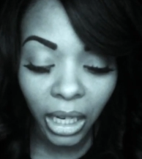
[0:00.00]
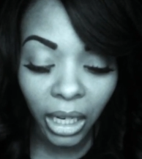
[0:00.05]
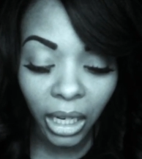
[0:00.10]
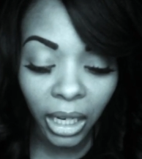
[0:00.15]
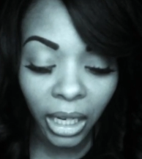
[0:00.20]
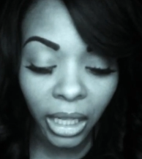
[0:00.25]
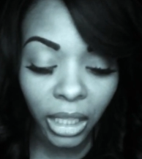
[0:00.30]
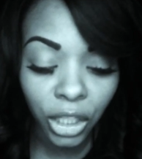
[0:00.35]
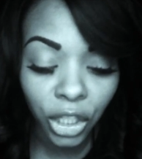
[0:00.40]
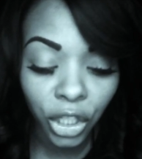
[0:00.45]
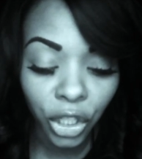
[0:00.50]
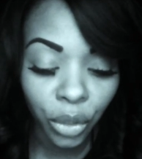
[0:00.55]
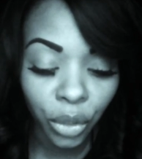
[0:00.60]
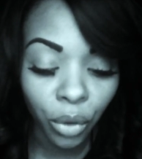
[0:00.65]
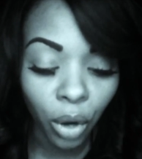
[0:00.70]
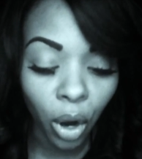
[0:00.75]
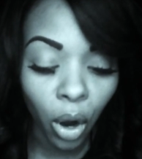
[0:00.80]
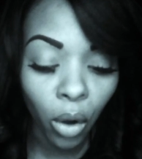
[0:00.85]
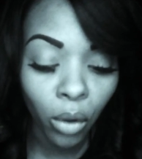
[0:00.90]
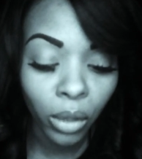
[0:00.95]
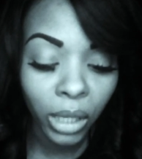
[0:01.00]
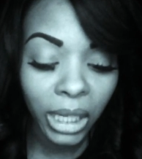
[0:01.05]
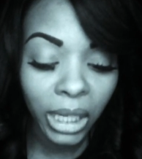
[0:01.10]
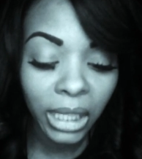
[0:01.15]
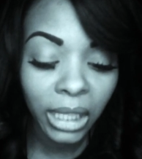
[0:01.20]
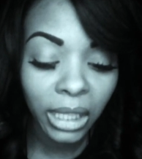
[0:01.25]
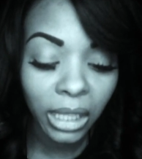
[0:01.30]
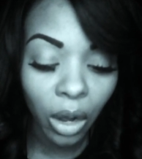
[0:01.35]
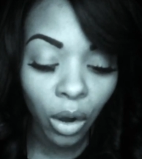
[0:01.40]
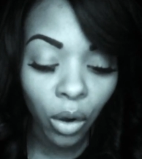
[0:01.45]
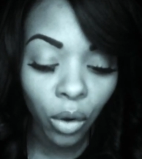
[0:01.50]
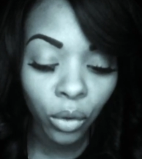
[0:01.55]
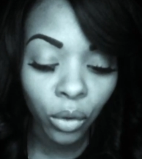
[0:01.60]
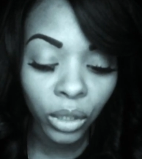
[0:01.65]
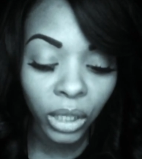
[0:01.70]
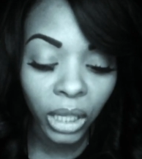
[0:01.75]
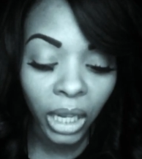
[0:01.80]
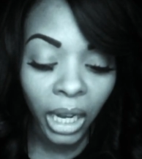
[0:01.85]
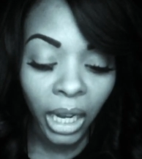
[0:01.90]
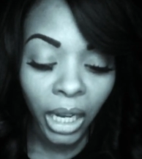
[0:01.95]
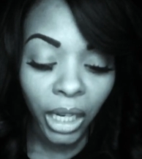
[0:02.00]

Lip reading: into holy souls,